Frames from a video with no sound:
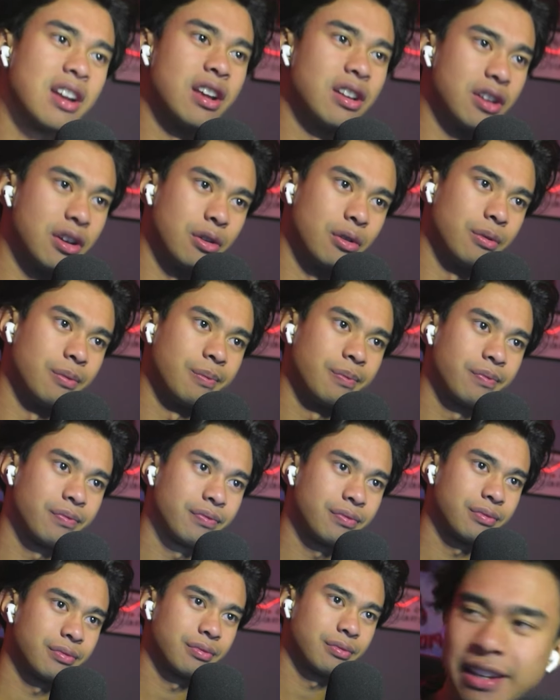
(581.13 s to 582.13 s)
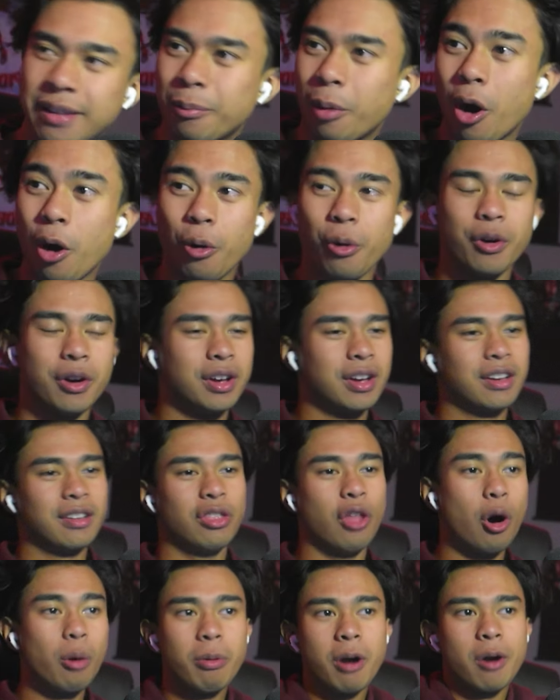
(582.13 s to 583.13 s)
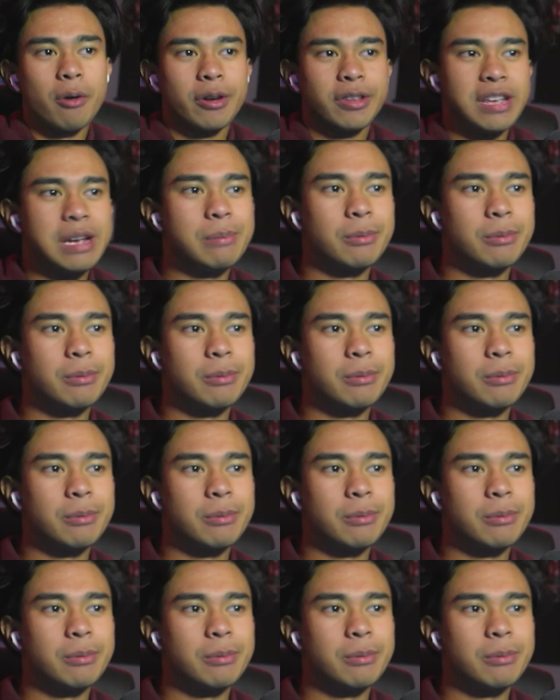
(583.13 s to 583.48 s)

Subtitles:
do? Bro, Nobara redeemed